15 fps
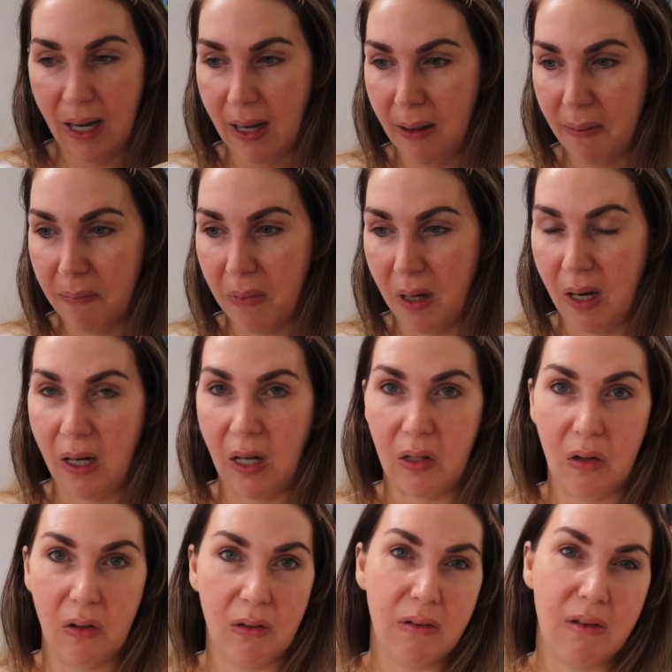and I
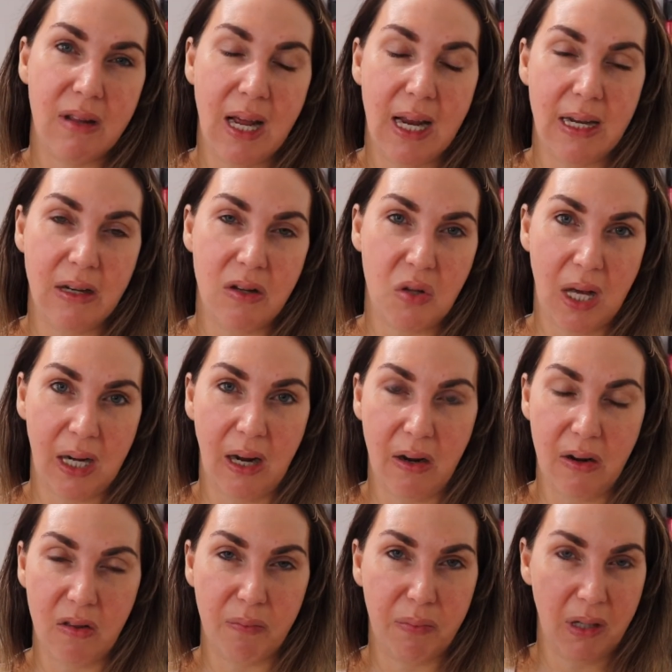got 10
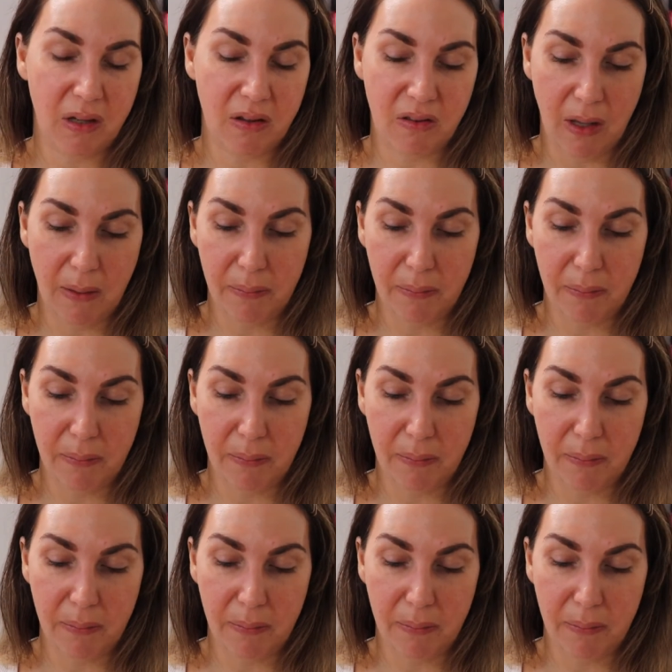shadows plus